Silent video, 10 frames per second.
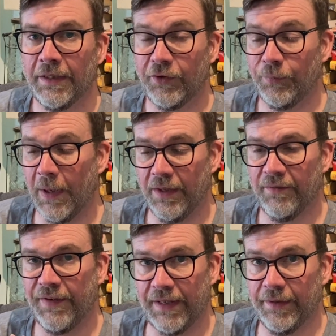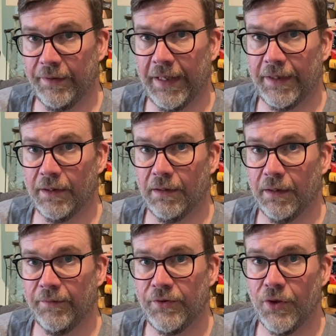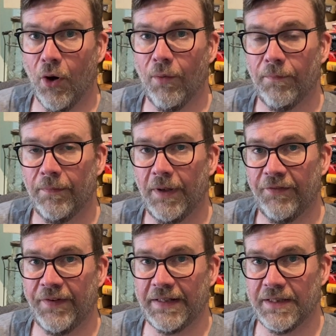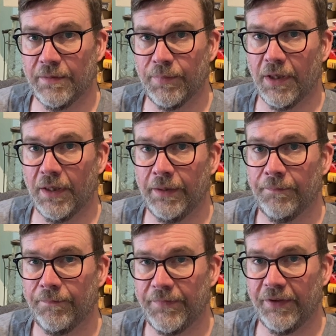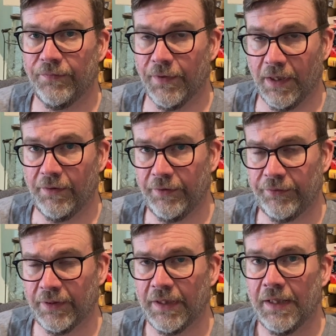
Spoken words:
despite the fact that they are not affected by this virus,